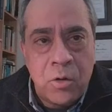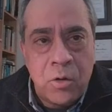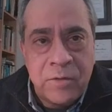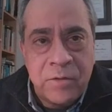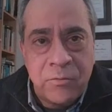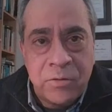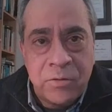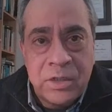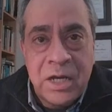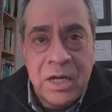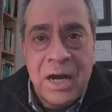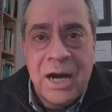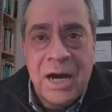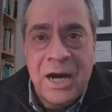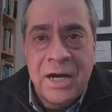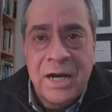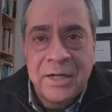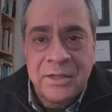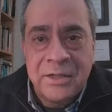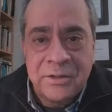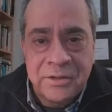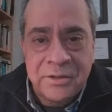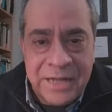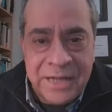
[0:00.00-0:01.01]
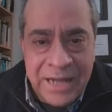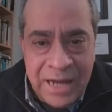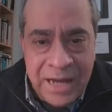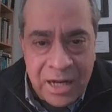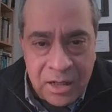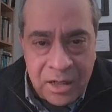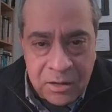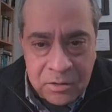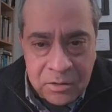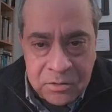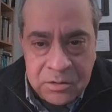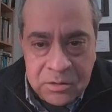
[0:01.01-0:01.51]
low, even higher
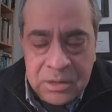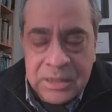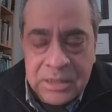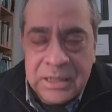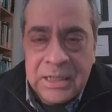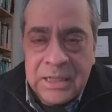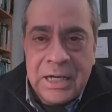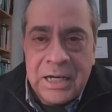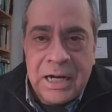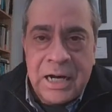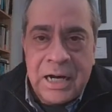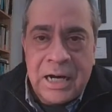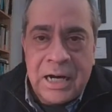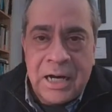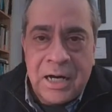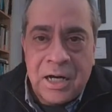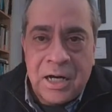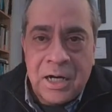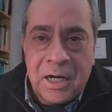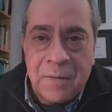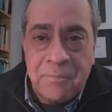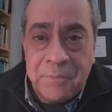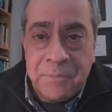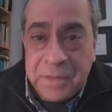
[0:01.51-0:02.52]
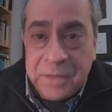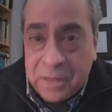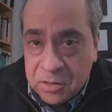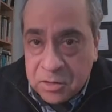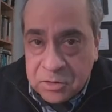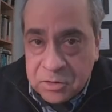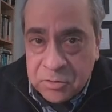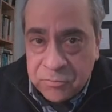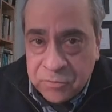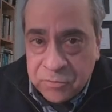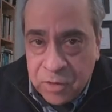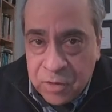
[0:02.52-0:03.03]
now
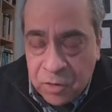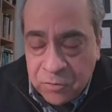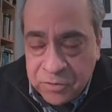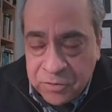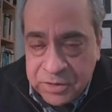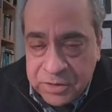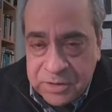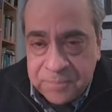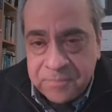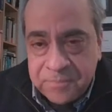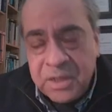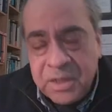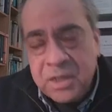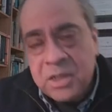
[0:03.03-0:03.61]
because of COVID.